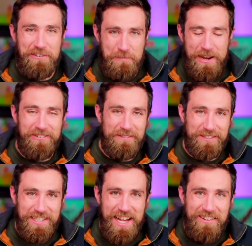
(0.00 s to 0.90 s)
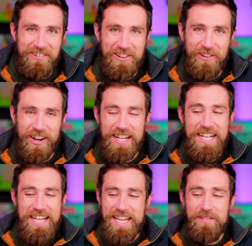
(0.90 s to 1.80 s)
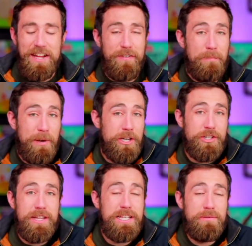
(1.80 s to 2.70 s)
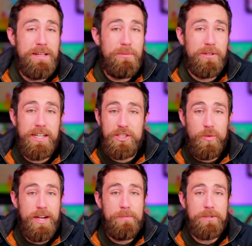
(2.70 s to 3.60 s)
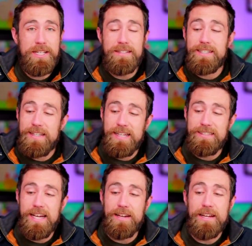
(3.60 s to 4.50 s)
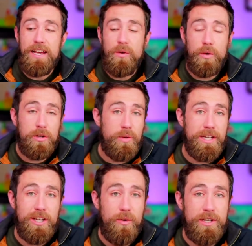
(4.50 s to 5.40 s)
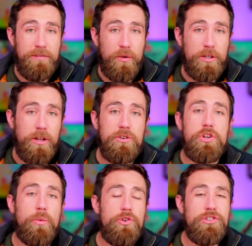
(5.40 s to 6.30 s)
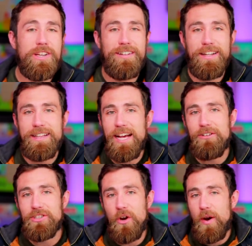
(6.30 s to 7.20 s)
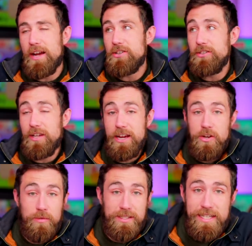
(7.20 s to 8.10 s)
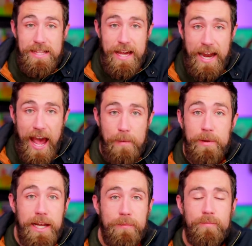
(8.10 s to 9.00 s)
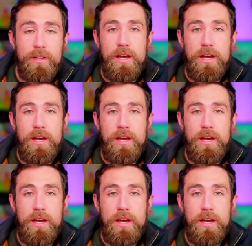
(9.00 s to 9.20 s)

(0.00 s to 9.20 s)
You're better off staying where you are. Even if a bunch of these people, like 20%, said, that's it, we're going to go into foreclosure, we're just going to let the house go. I just, I don't see that happening.